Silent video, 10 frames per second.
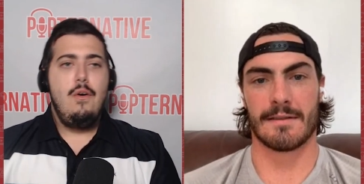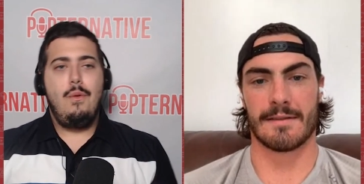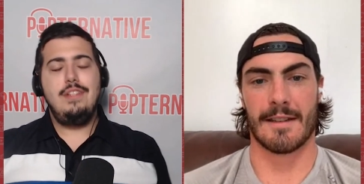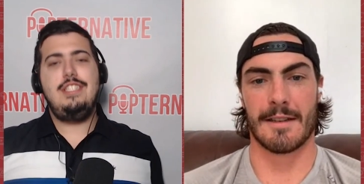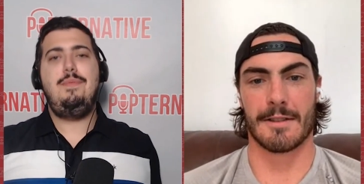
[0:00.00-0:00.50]
Speaker 1: Well,
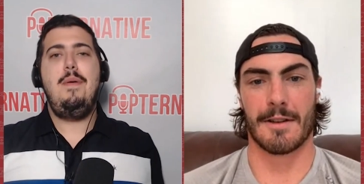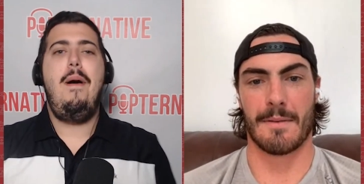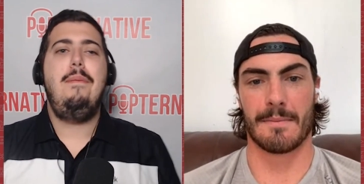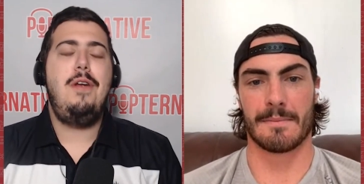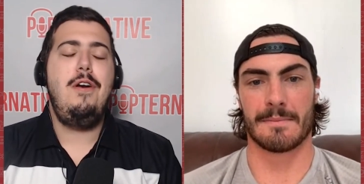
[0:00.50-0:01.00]
this has been
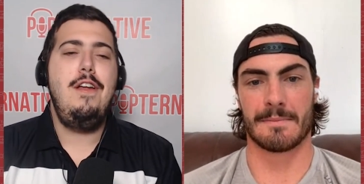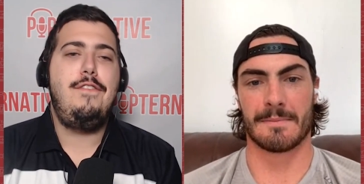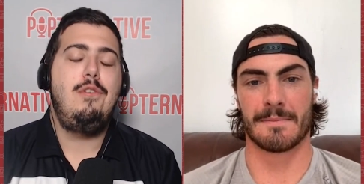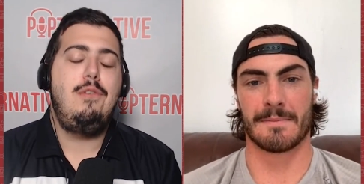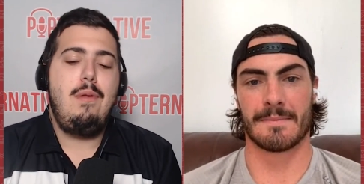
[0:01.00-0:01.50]
Popternative,
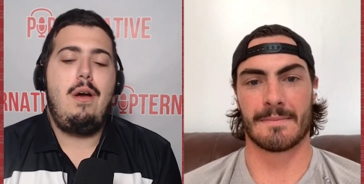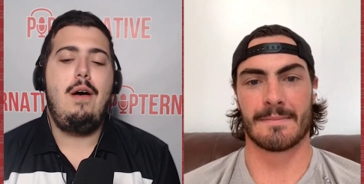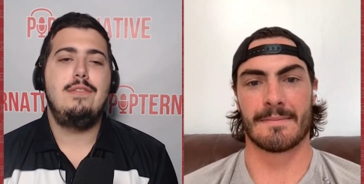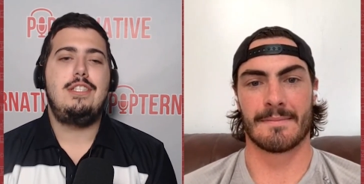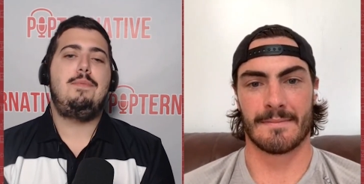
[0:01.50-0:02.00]
youtube dot
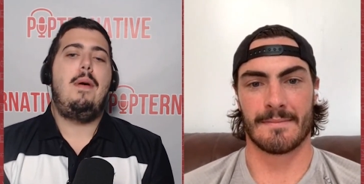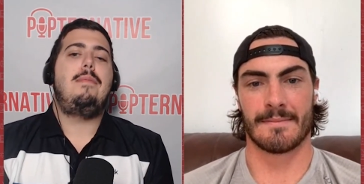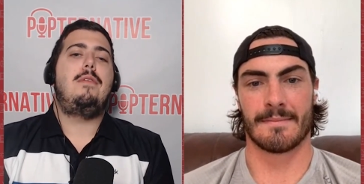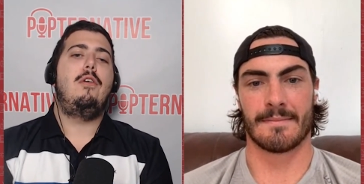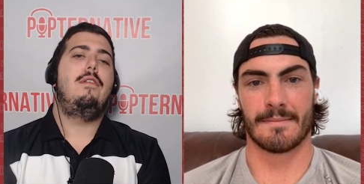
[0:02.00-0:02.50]
com slash
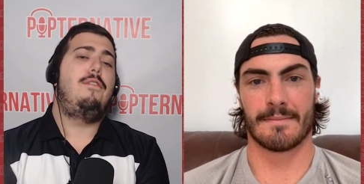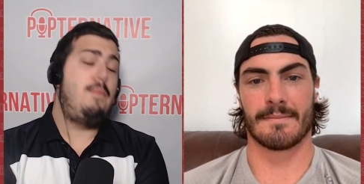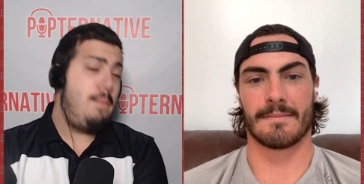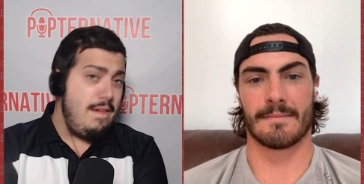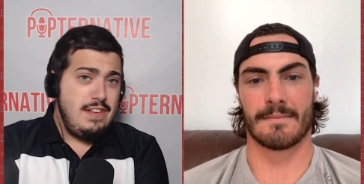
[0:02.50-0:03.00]
Popternative for
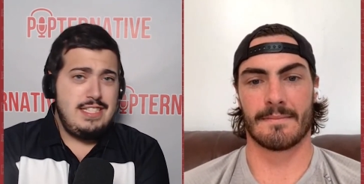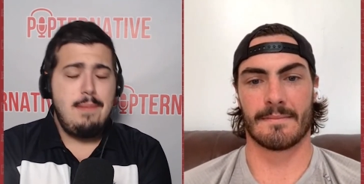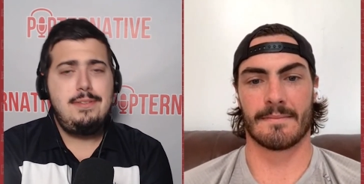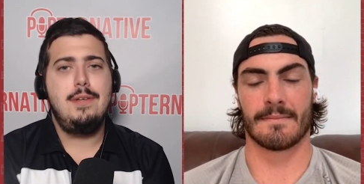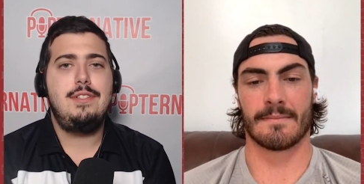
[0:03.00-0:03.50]
previous
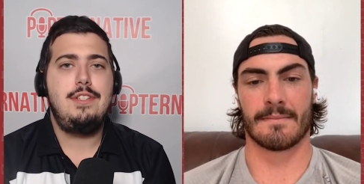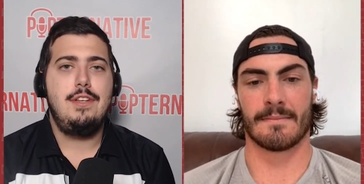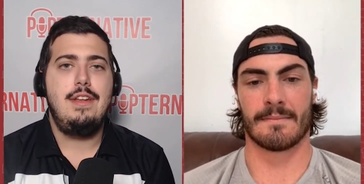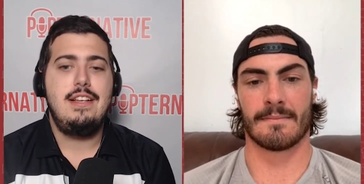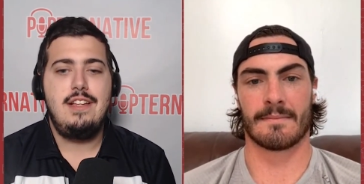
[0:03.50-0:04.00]
episodes. Until
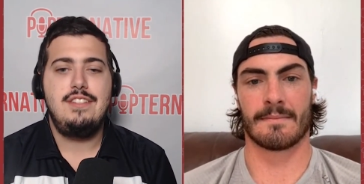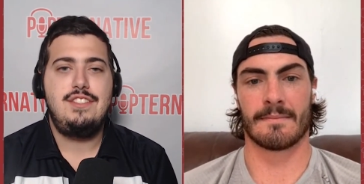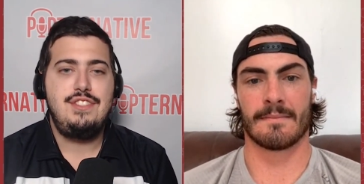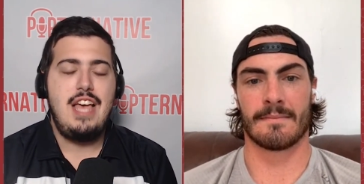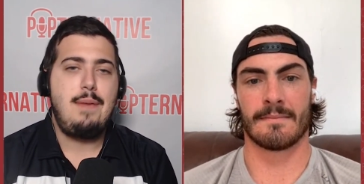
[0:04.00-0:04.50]
next time, this
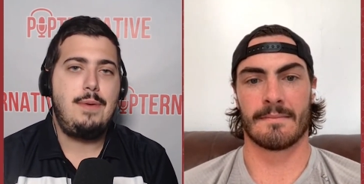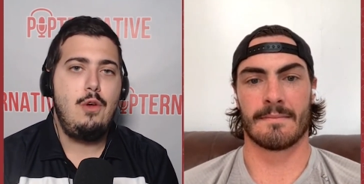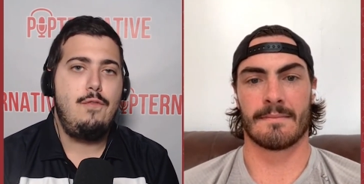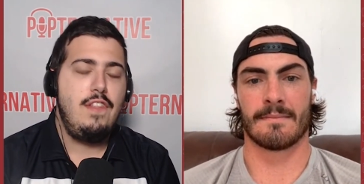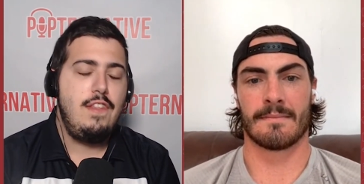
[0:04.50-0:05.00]
is Zach
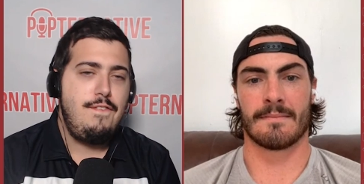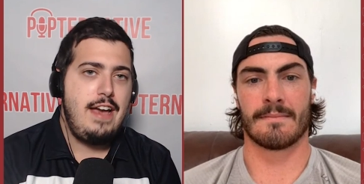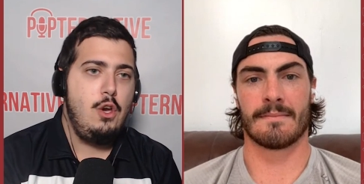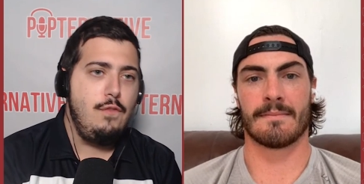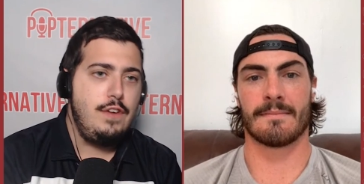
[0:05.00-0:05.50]
MacEwen from the
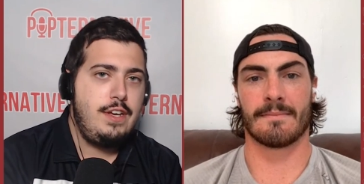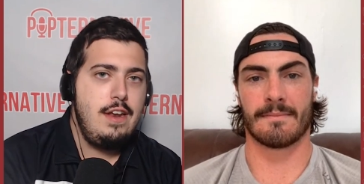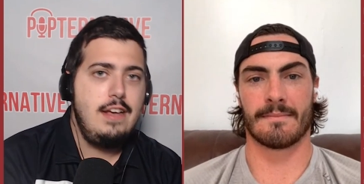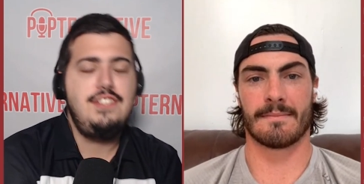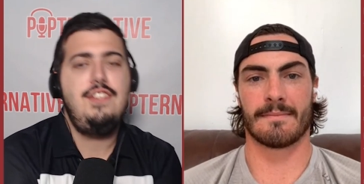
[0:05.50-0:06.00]
Vancouver
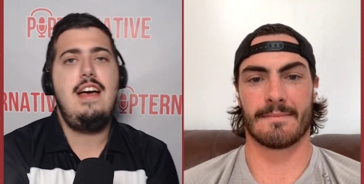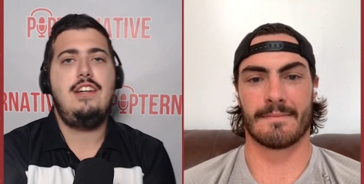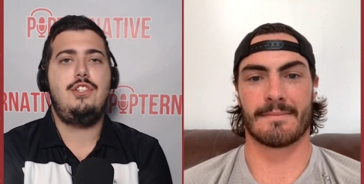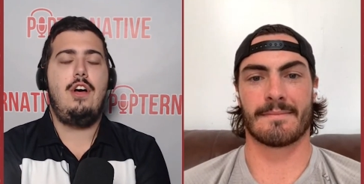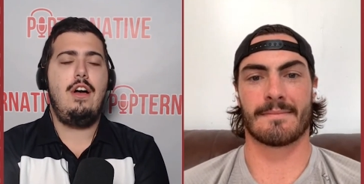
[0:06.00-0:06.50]
Canucks of the
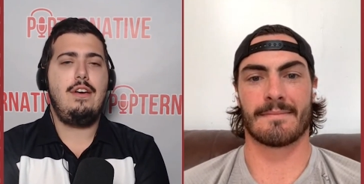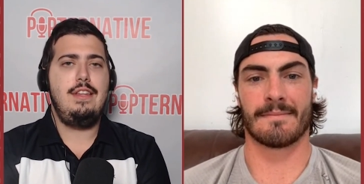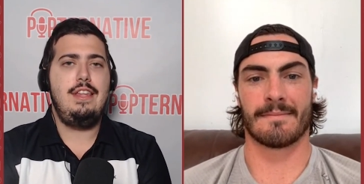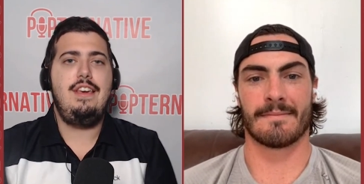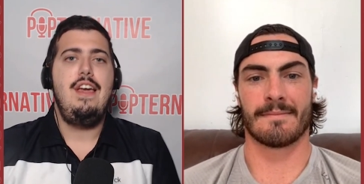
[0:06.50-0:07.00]
National Hockey
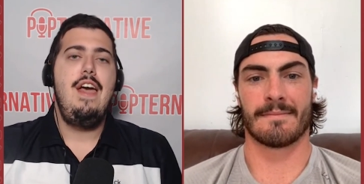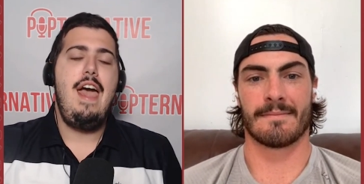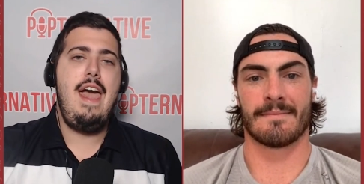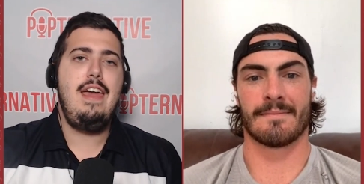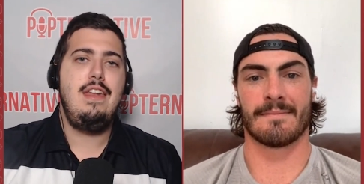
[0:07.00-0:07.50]
League
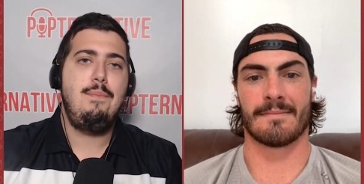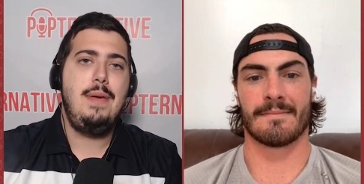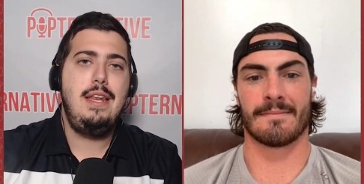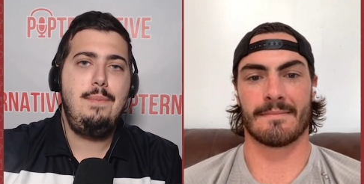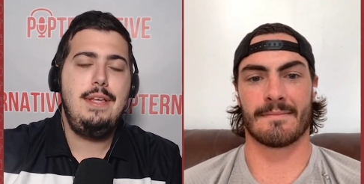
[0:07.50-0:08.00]
and
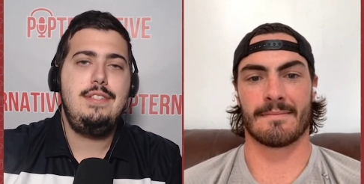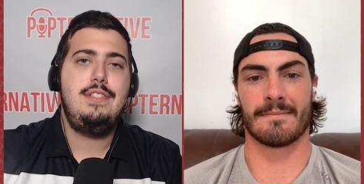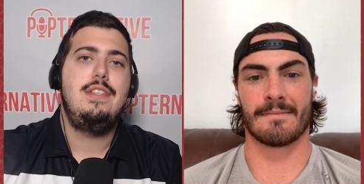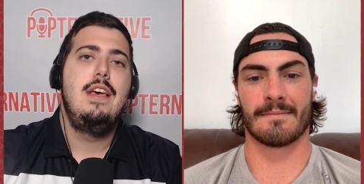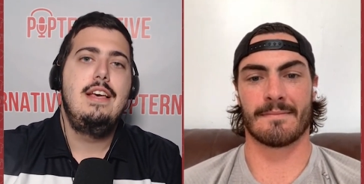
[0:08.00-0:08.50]
Petey
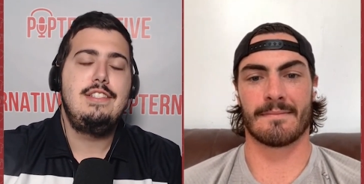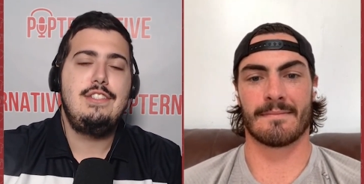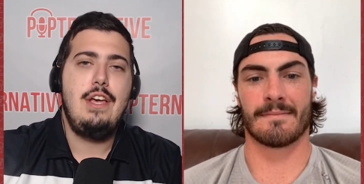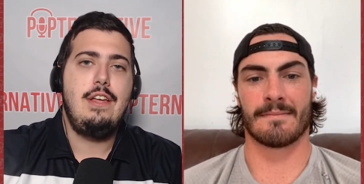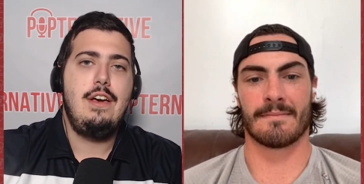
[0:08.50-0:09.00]
Beats
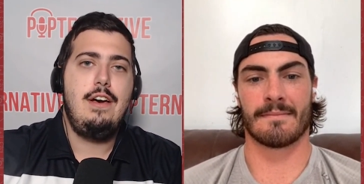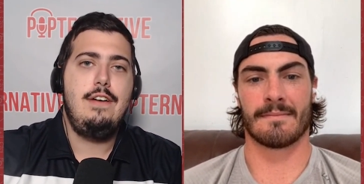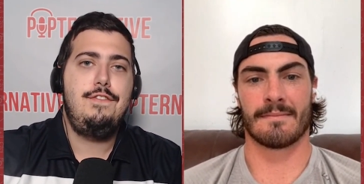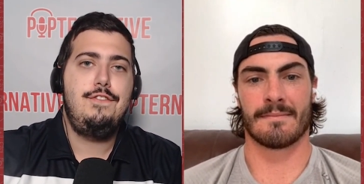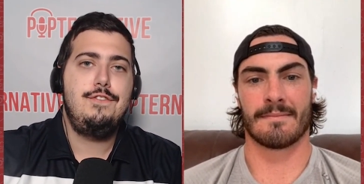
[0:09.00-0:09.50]
signing
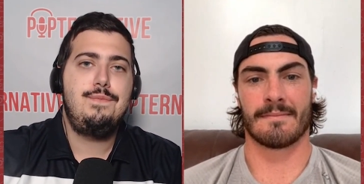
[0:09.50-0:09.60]
off.